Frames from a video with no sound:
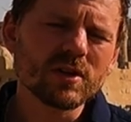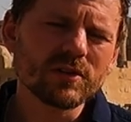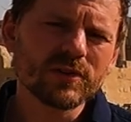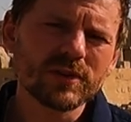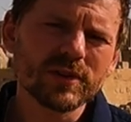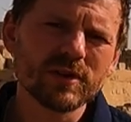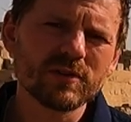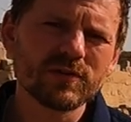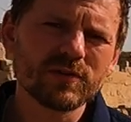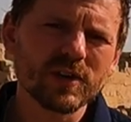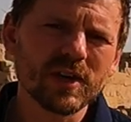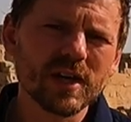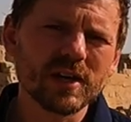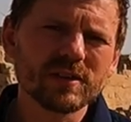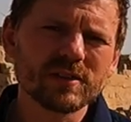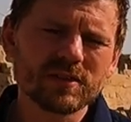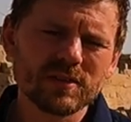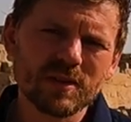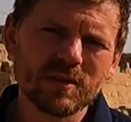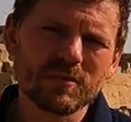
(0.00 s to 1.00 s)
wealthy, in
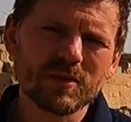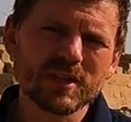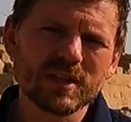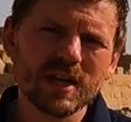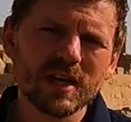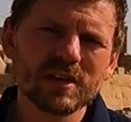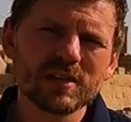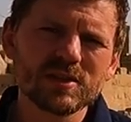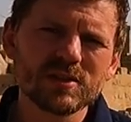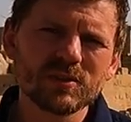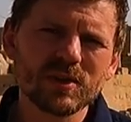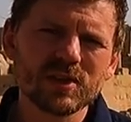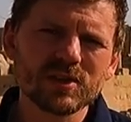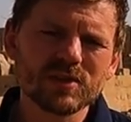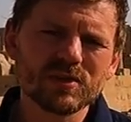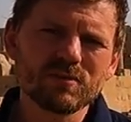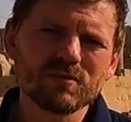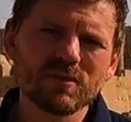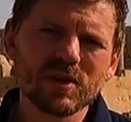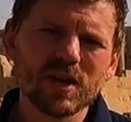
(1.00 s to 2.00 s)
fact, that they began to
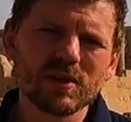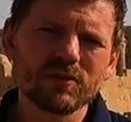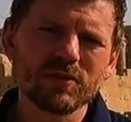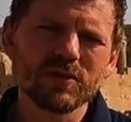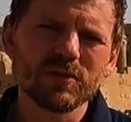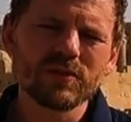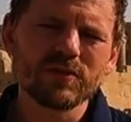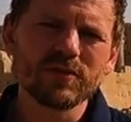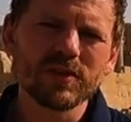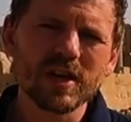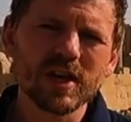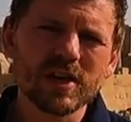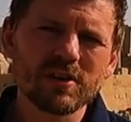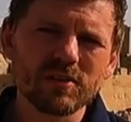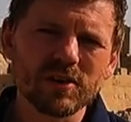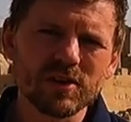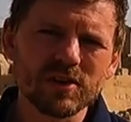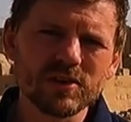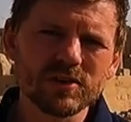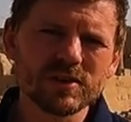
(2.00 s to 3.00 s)
actually rival the
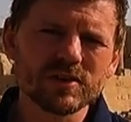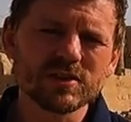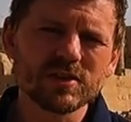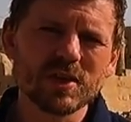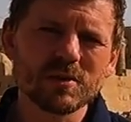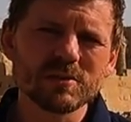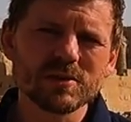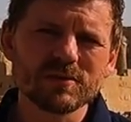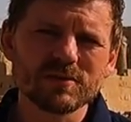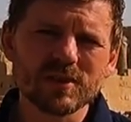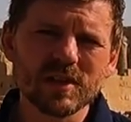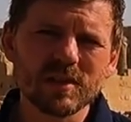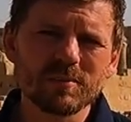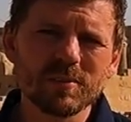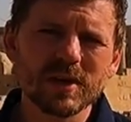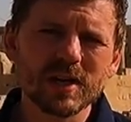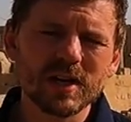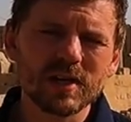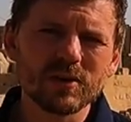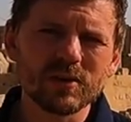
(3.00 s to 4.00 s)
pharaohs in terms of their
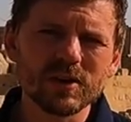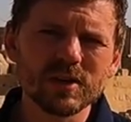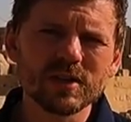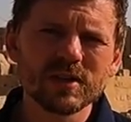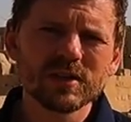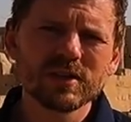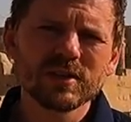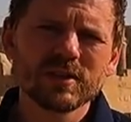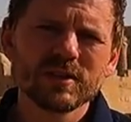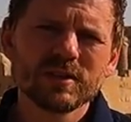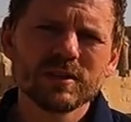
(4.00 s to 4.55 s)
power.